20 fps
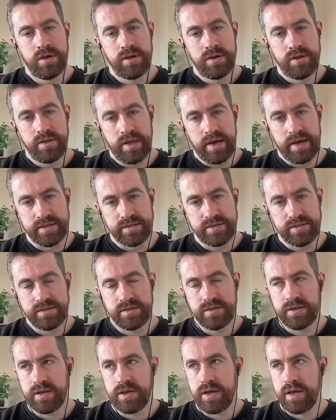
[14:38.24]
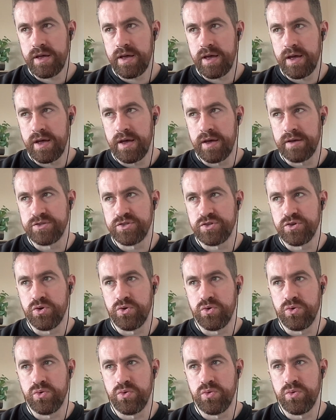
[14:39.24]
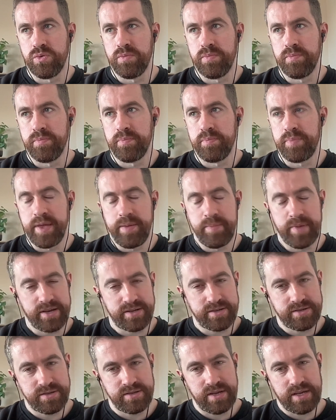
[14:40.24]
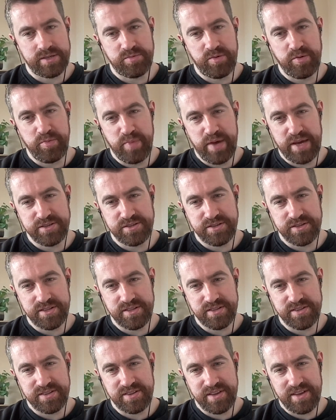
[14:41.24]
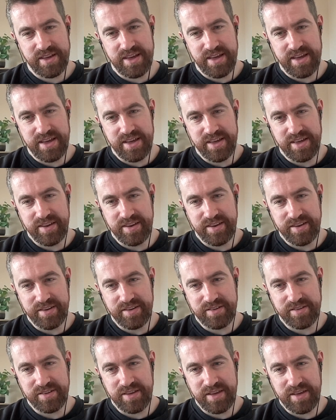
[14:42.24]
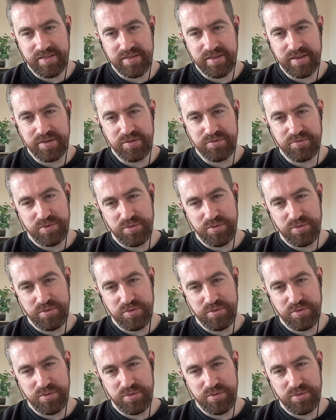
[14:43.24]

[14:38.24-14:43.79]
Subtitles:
Nice. So PMax has been mentioned, and I think we